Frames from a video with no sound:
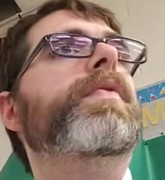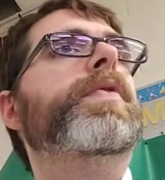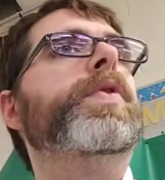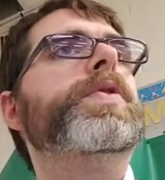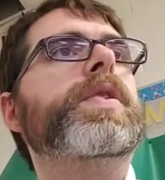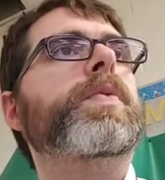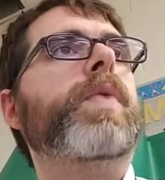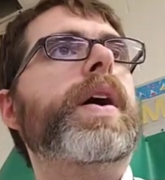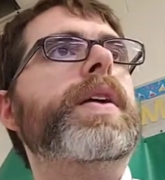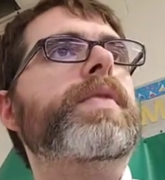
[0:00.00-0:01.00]
force in the
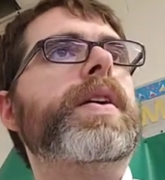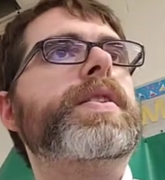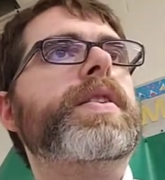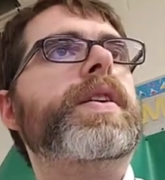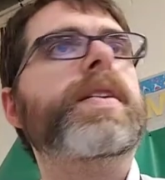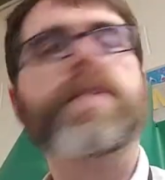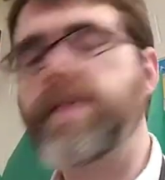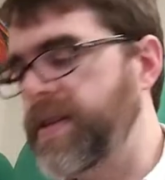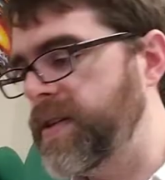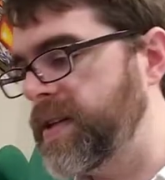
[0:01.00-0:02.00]
y direction here is